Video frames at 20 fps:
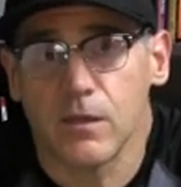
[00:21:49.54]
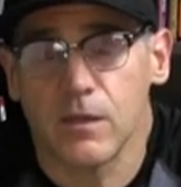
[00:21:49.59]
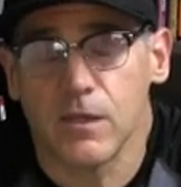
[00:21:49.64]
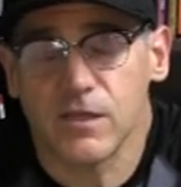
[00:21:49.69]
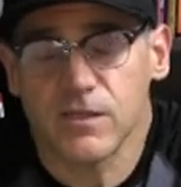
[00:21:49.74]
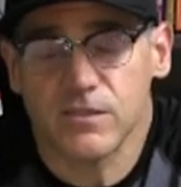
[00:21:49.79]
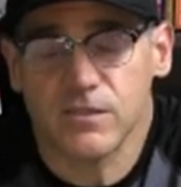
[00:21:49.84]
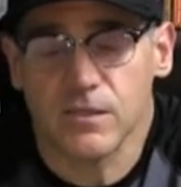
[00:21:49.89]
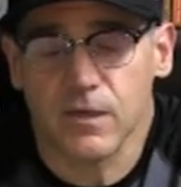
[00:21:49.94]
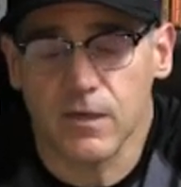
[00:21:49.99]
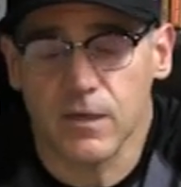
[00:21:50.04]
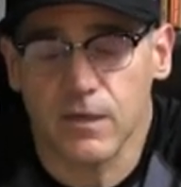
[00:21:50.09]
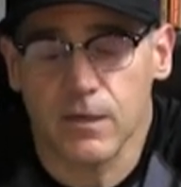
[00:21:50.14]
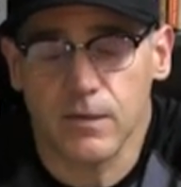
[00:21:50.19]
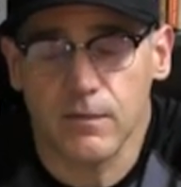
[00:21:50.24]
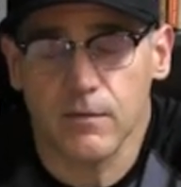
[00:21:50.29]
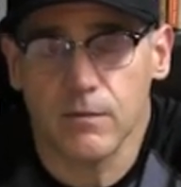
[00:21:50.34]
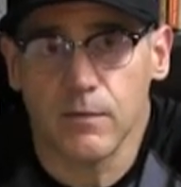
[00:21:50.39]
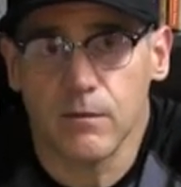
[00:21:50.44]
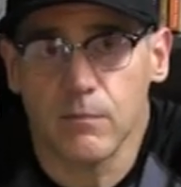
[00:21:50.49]
this
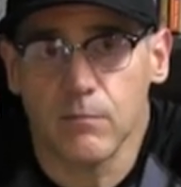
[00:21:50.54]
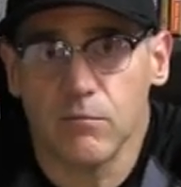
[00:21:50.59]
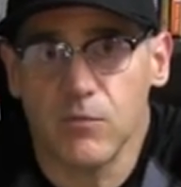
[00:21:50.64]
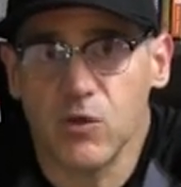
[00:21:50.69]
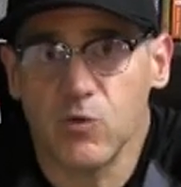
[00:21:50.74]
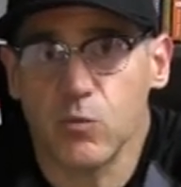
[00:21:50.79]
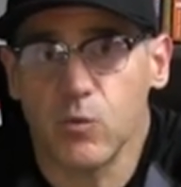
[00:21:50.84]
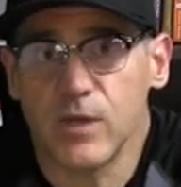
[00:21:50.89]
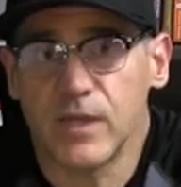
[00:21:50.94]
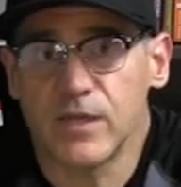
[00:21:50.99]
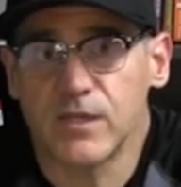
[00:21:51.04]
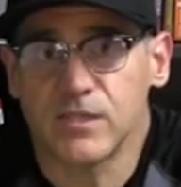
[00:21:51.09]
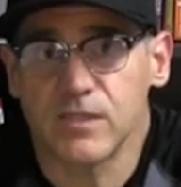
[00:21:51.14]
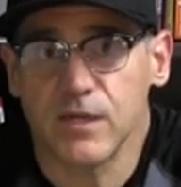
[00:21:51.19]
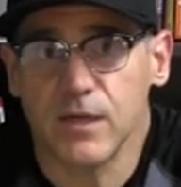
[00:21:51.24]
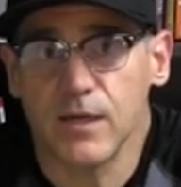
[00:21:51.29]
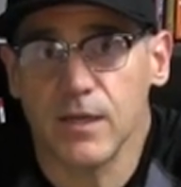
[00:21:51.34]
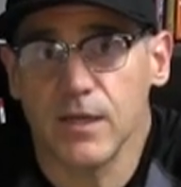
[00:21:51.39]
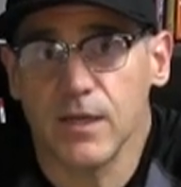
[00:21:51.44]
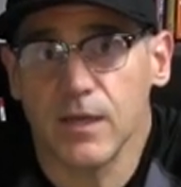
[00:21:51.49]
midweek
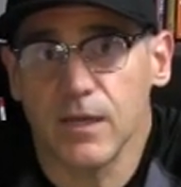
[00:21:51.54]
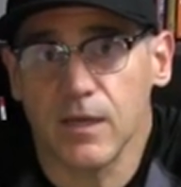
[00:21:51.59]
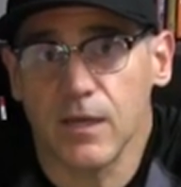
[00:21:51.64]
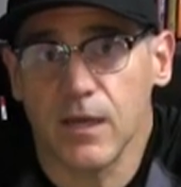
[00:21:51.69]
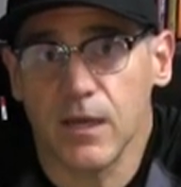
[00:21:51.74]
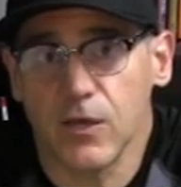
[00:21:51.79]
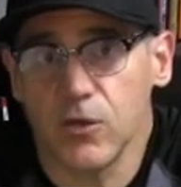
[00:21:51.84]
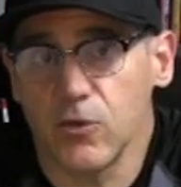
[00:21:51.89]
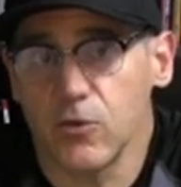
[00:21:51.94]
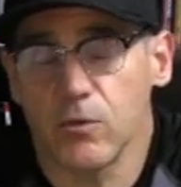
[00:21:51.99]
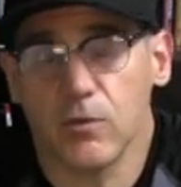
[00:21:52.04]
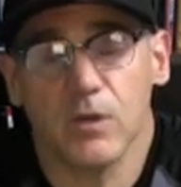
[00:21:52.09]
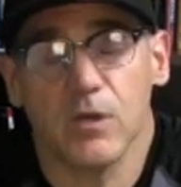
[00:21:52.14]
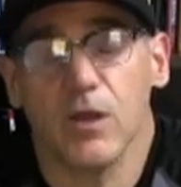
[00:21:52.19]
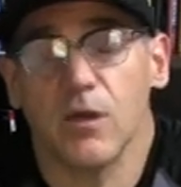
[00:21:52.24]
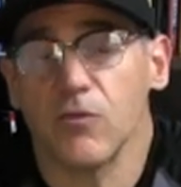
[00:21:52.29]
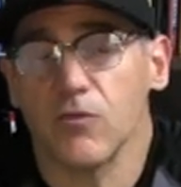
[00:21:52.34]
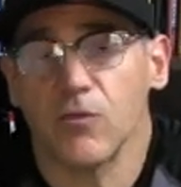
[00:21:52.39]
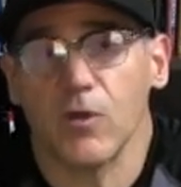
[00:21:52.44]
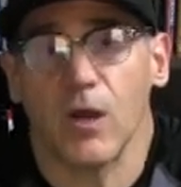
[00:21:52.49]
study and you're
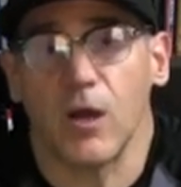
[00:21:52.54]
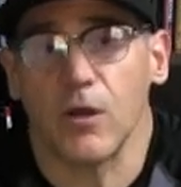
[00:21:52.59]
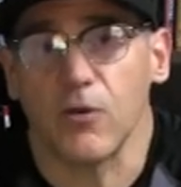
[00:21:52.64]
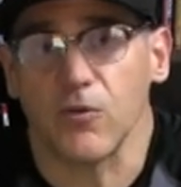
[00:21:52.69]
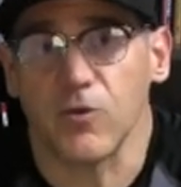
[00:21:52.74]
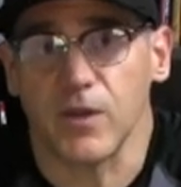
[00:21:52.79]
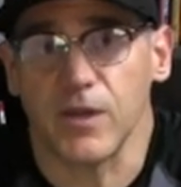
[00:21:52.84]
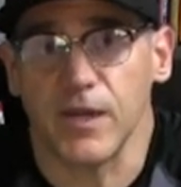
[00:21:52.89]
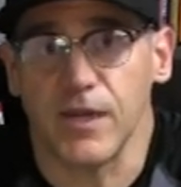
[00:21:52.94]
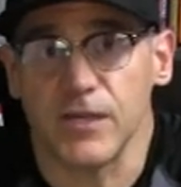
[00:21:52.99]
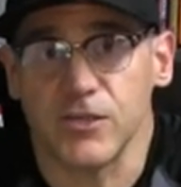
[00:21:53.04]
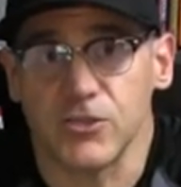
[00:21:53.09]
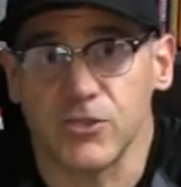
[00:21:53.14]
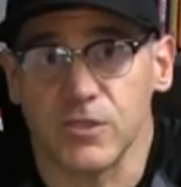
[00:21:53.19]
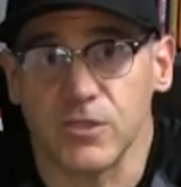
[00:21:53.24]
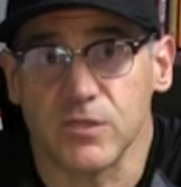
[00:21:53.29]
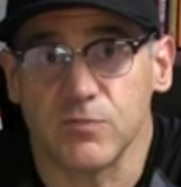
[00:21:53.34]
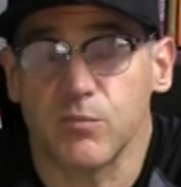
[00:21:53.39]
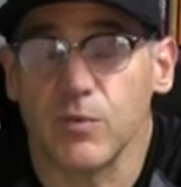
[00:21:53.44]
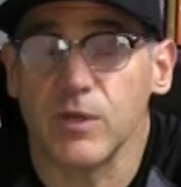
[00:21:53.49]
in other
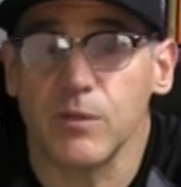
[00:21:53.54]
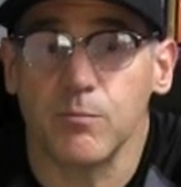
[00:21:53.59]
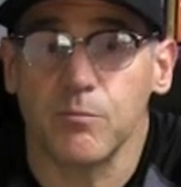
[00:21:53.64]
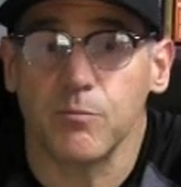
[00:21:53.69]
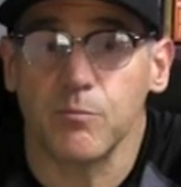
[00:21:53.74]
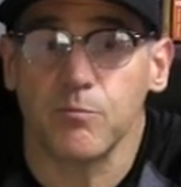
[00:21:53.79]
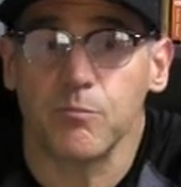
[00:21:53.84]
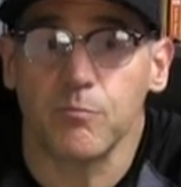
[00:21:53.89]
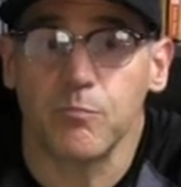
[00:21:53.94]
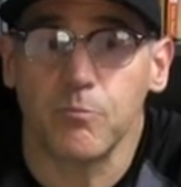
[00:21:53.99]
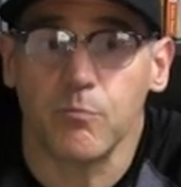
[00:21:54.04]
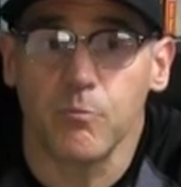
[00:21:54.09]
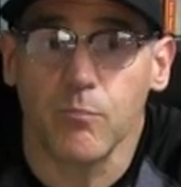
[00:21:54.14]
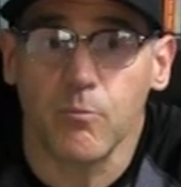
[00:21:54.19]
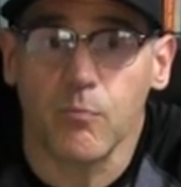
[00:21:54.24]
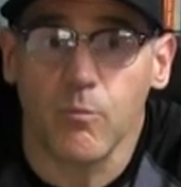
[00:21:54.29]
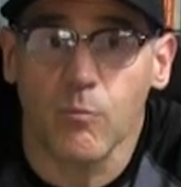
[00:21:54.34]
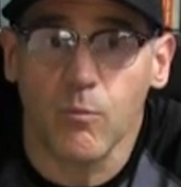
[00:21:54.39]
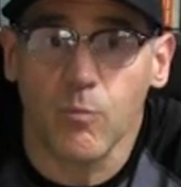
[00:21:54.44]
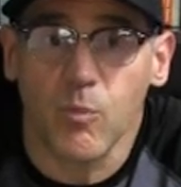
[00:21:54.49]
congregations. But
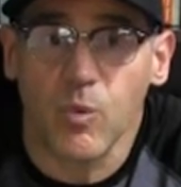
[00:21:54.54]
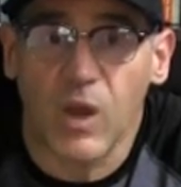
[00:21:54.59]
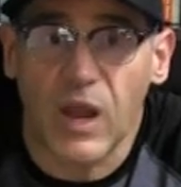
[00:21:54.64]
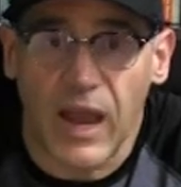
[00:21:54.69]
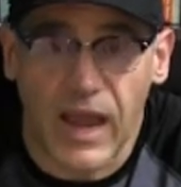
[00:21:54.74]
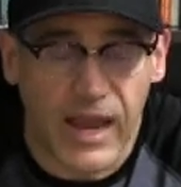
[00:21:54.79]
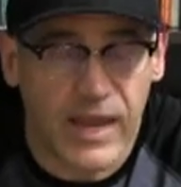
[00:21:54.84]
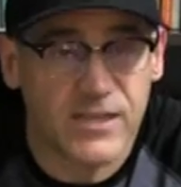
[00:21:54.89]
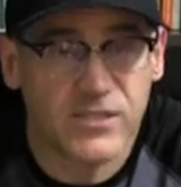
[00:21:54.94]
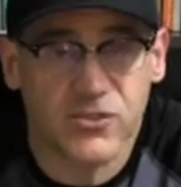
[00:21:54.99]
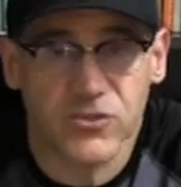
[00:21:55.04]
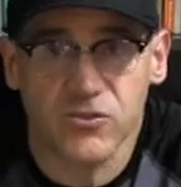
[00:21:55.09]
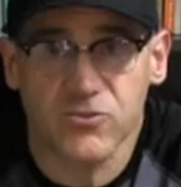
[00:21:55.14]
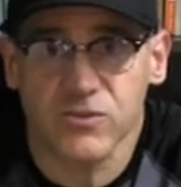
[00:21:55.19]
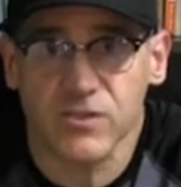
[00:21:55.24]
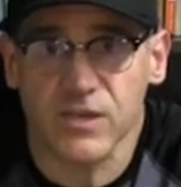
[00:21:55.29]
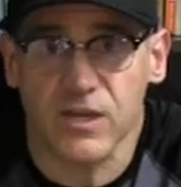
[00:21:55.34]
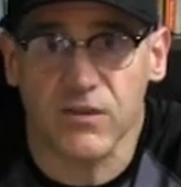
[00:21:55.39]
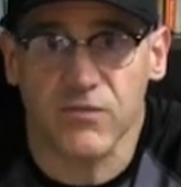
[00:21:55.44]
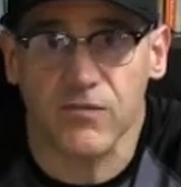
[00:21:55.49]
ask
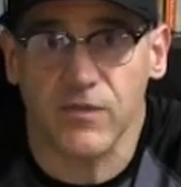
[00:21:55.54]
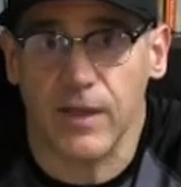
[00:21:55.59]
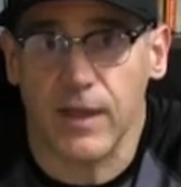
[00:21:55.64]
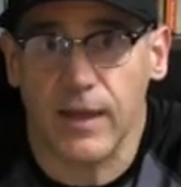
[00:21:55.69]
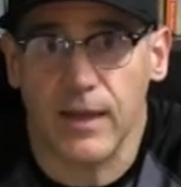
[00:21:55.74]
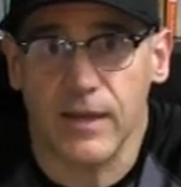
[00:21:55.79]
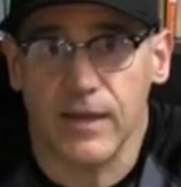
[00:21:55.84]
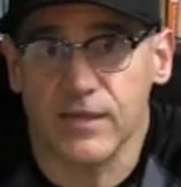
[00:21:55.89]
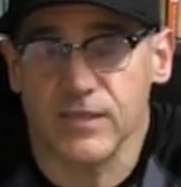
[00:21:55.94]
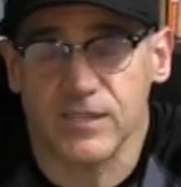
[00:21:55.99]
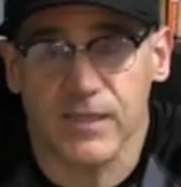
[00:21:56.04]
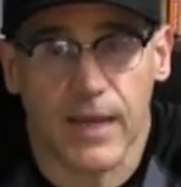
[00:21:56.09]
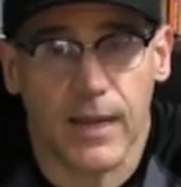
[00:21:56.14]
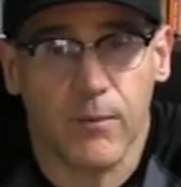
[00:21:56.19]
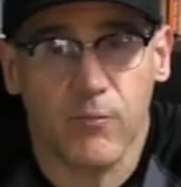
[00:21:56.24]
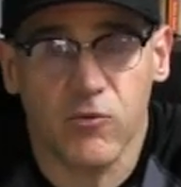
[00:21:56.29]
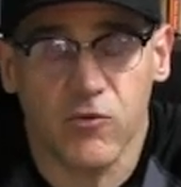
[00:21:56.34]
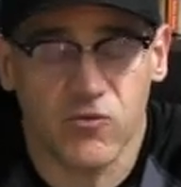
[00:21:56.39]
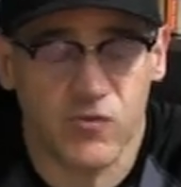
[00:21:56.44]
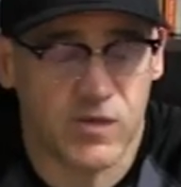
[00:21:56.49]
yourself that.
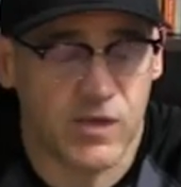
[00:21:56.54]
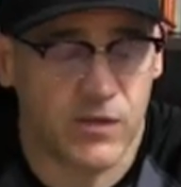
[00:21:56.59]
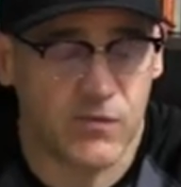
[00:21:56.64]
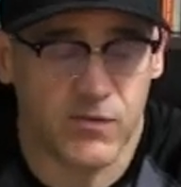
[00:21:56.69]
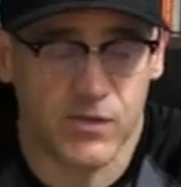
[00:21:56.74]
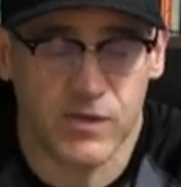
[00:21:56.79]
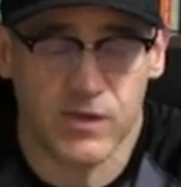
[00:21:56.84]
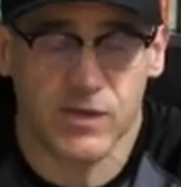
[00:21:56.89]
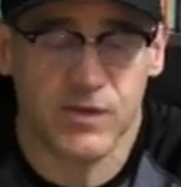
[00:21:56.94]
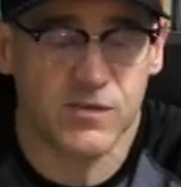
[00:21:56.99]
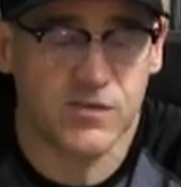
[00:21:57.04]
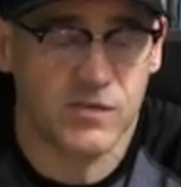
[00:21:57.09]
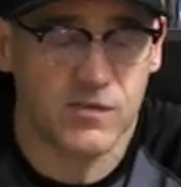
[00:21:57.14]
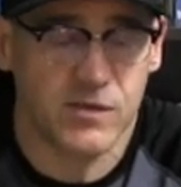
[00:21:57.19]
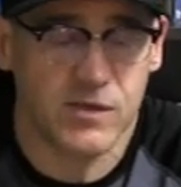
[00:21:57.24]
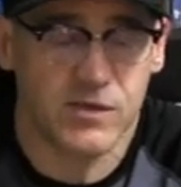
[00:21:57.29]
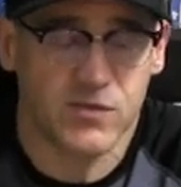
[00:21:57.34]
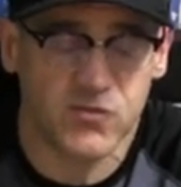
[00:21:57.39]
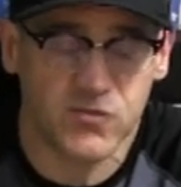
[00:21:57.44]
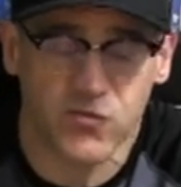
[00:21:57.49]
Examine yourself.
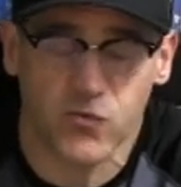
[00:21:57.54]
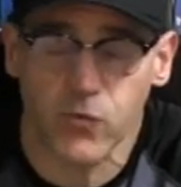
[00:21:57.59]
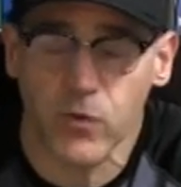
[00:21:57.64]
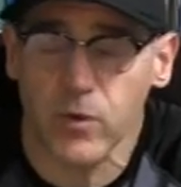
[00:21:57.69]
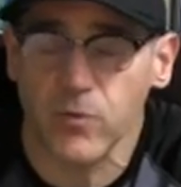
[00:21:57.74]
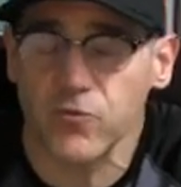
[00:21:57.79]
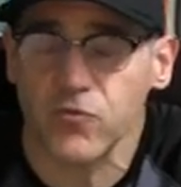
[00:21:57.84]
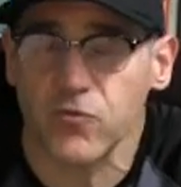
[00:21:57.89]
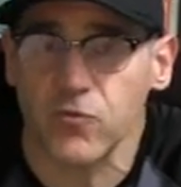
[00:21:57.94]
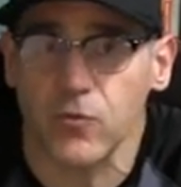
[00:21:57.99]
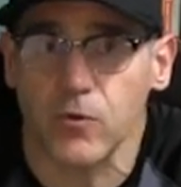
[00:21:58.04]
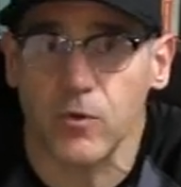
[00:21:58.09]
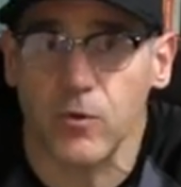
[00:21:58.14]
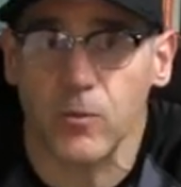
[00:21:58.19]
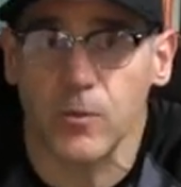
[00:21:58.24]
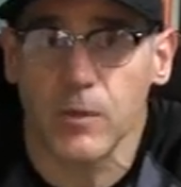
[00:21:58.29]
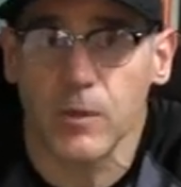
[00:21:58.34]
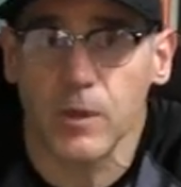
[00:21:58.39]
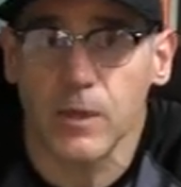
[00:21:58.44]
It's scriptural.